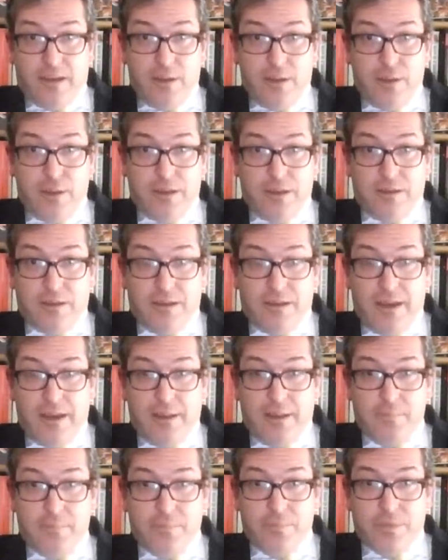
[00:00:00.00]
I think
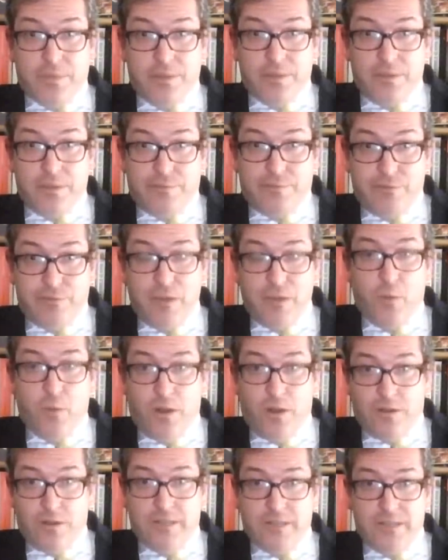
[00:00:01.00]
um, the free
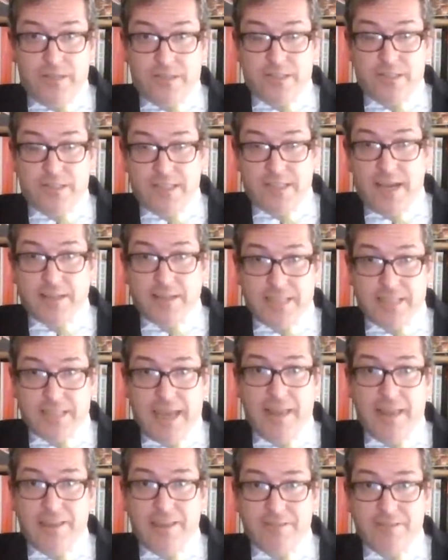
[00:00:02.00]
world needs to stand
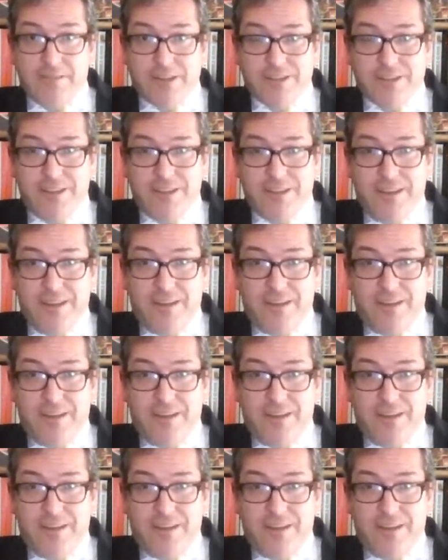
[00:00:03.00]
together and